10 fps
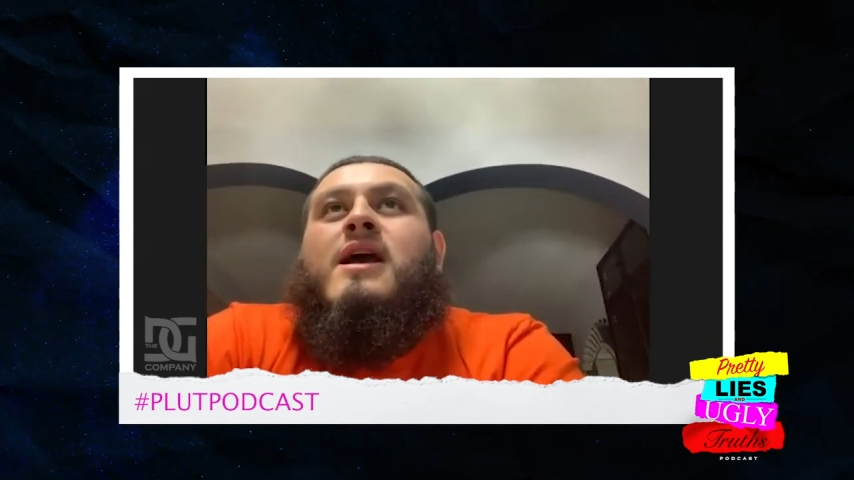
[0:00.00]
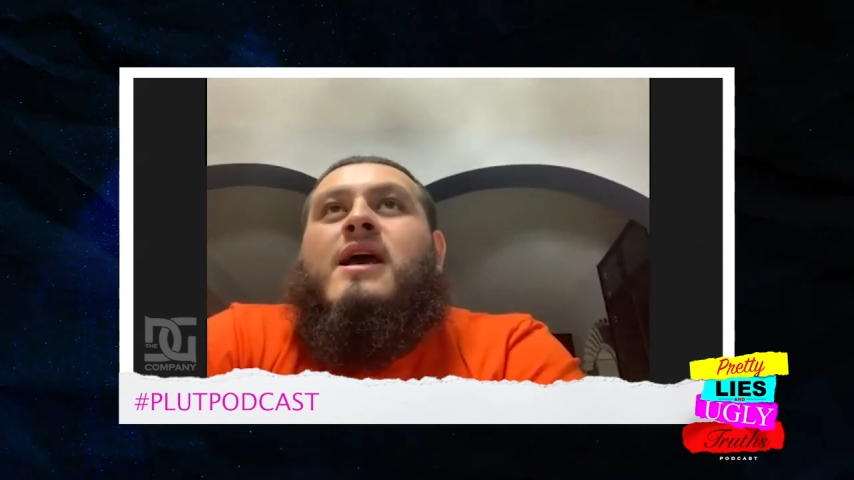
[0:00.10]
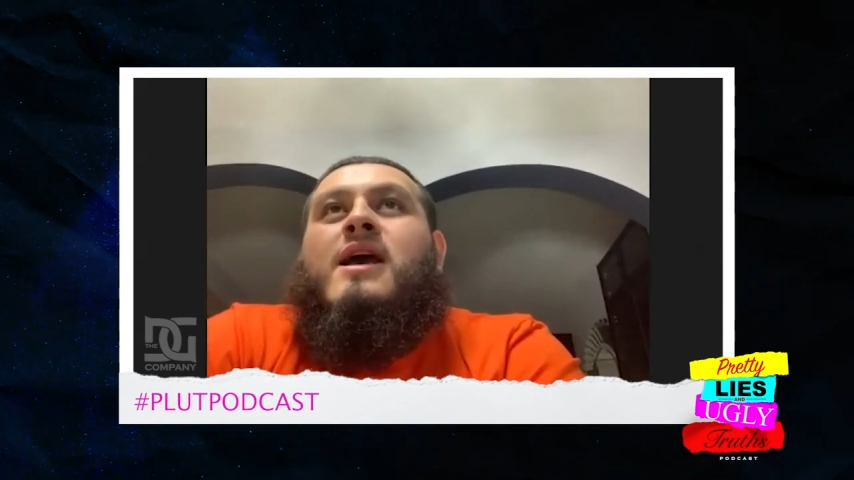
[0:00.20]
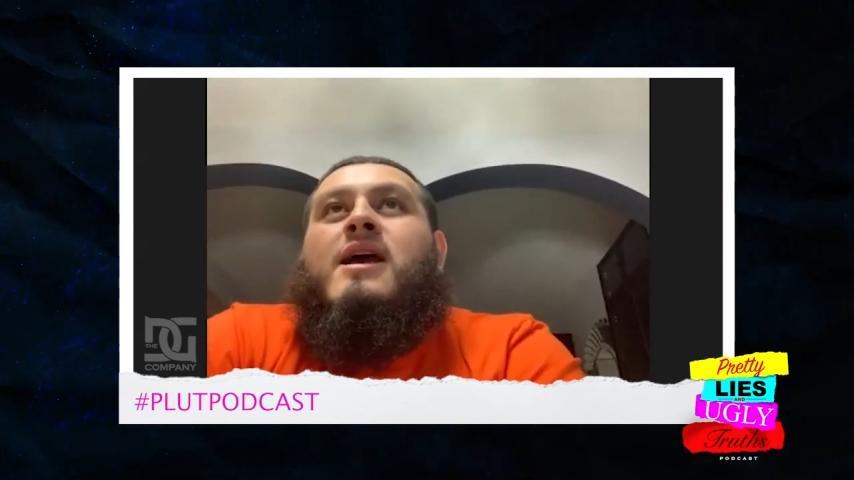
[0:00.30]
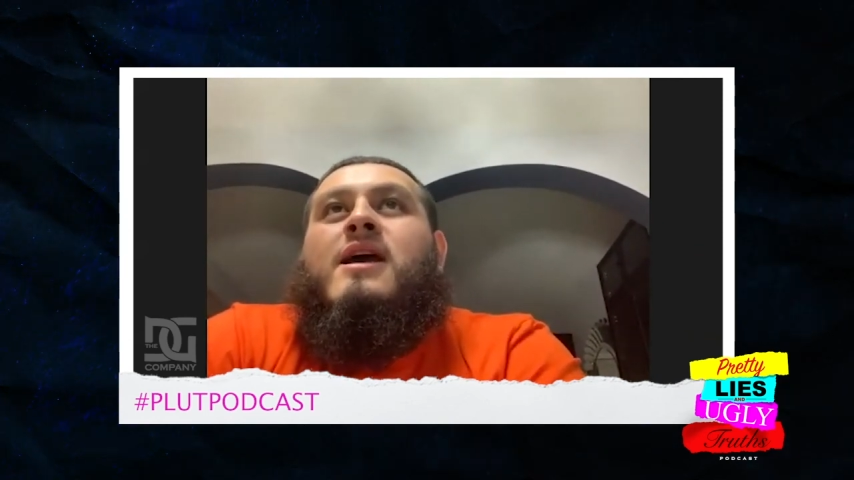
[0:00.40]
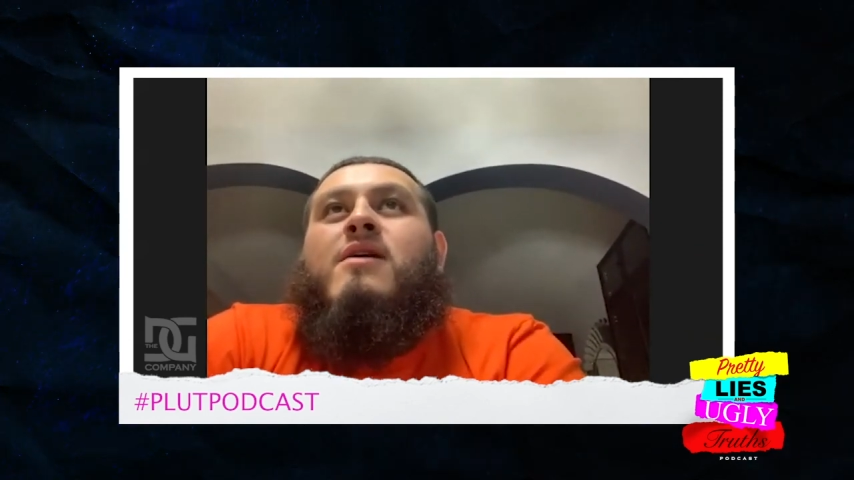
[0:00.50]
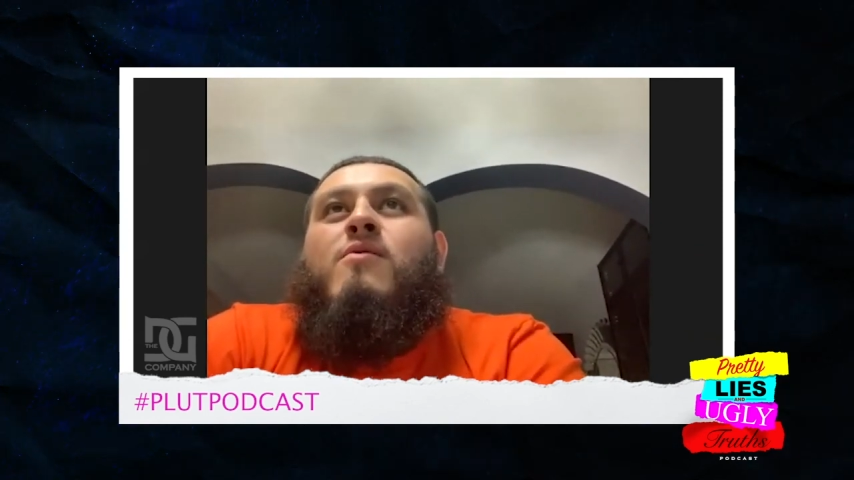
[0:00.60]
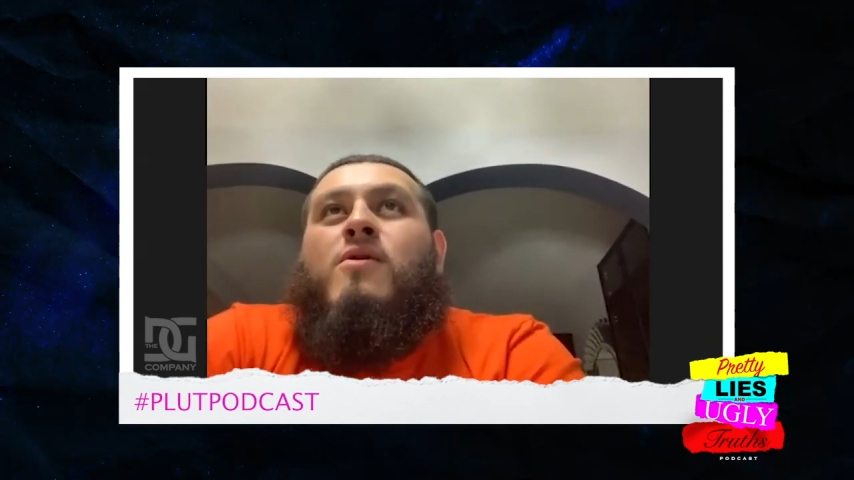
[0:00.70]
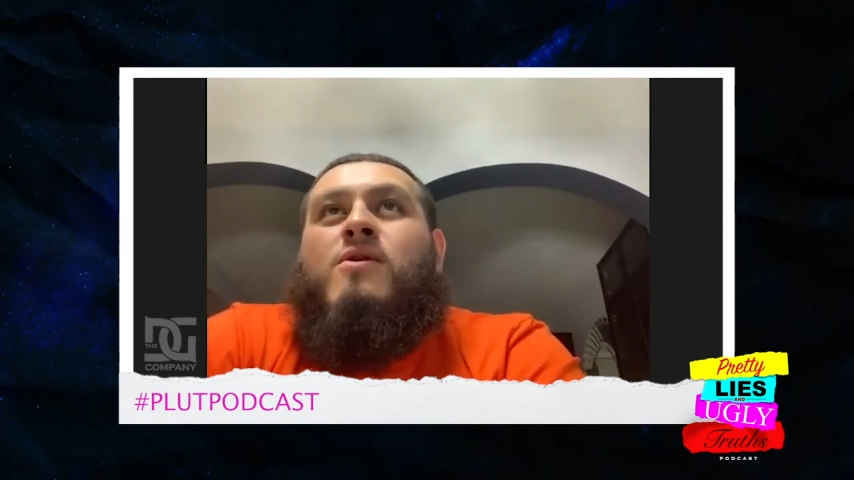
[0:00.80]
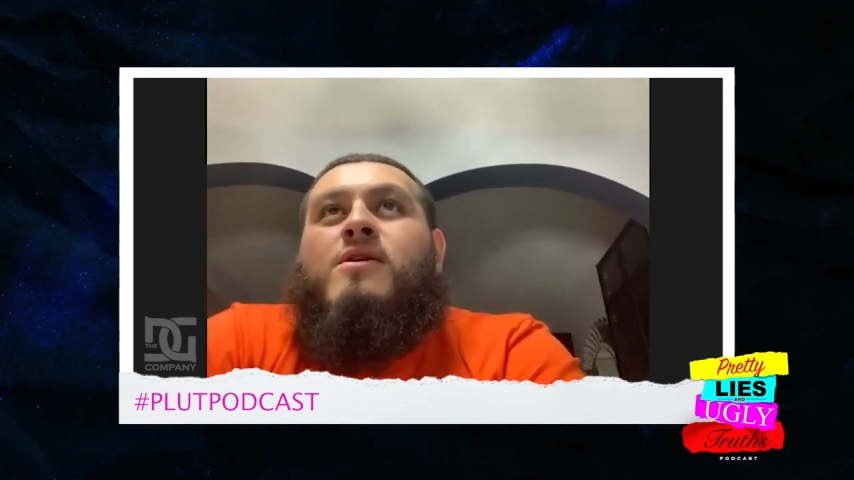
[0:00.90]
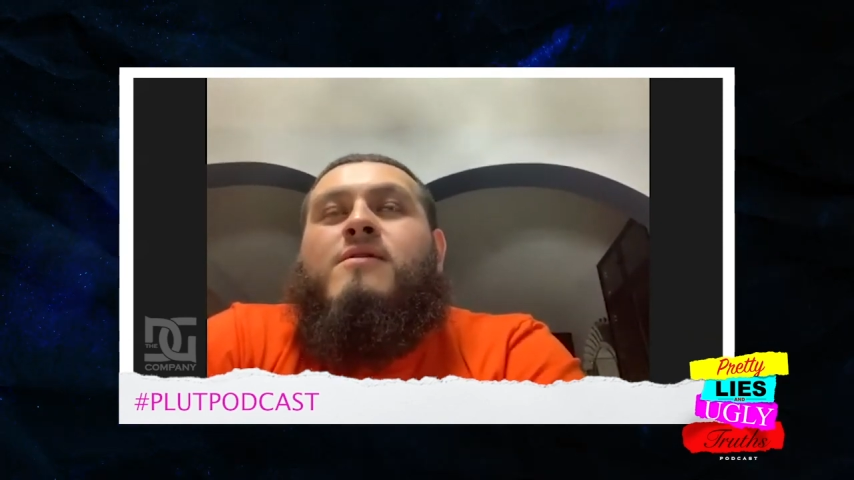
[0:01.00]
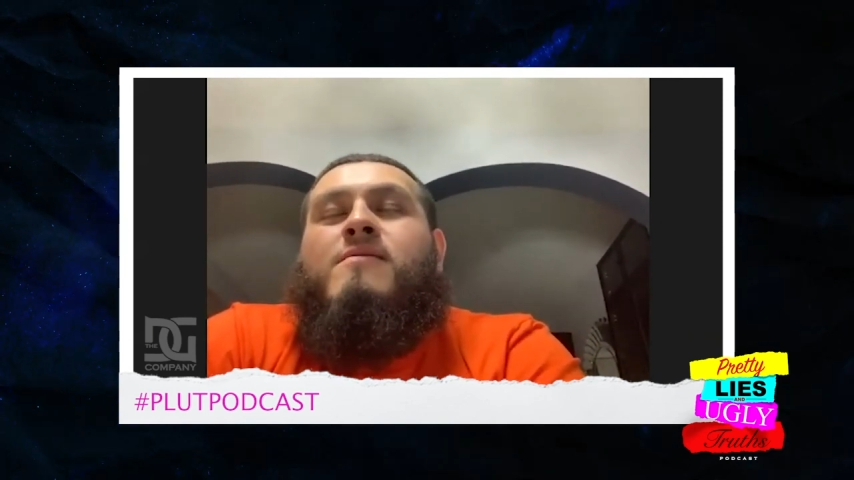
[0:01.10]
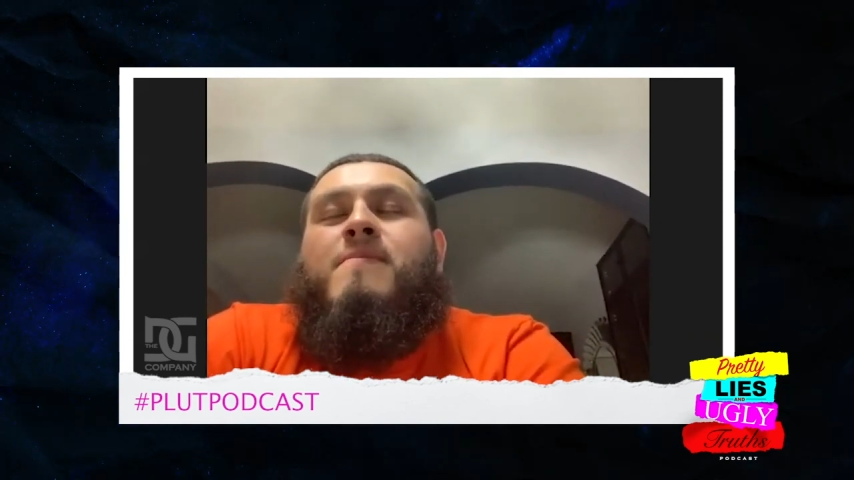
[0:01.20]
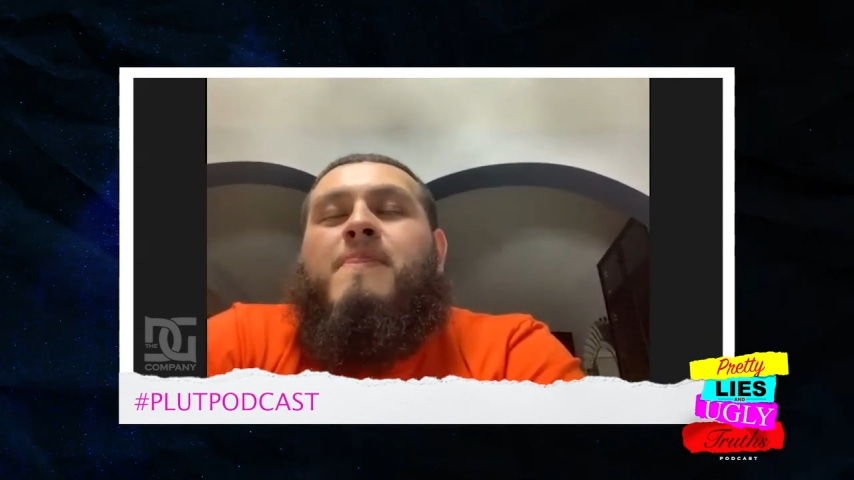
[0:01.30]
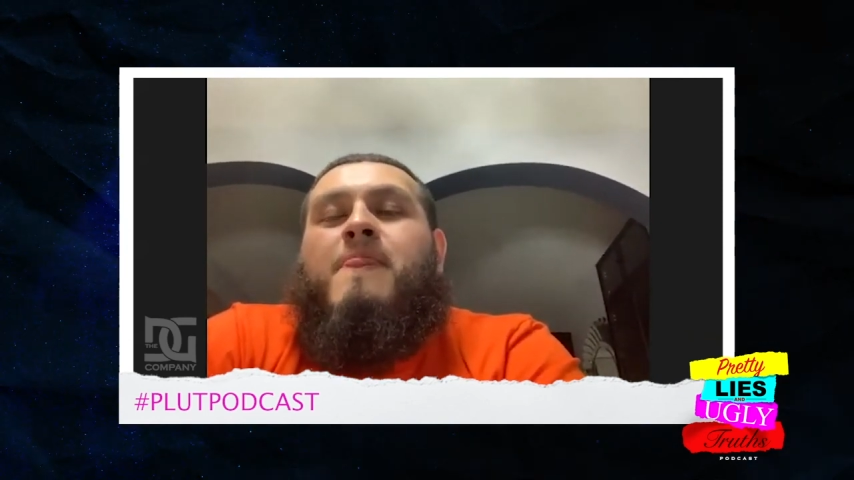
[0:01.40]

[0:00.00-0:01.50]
and Warner,